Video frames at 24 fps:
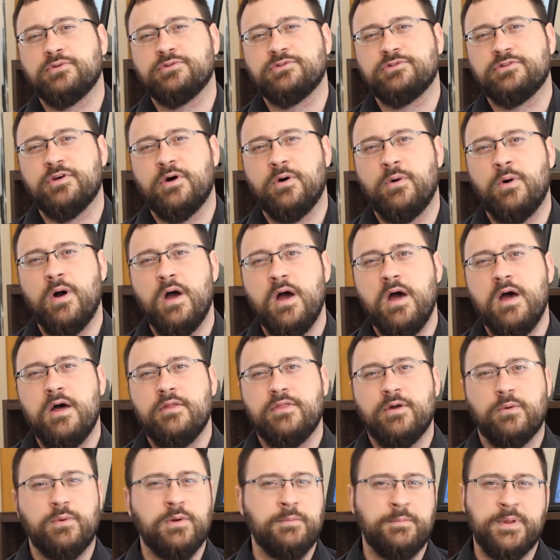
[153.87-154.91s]
so
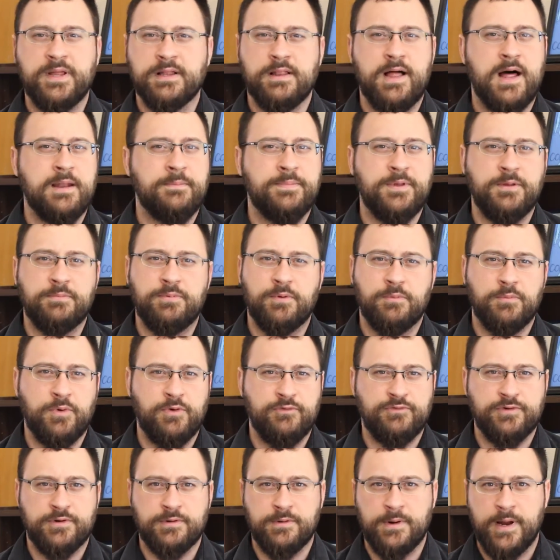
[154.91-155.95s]
there wouldn't be a lot of people
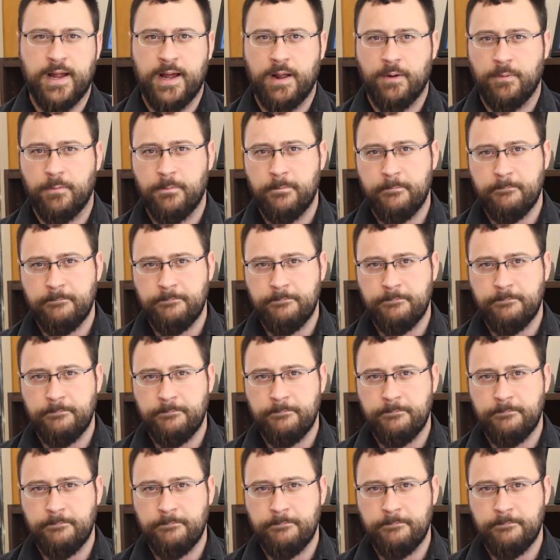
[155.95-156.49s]
moving around.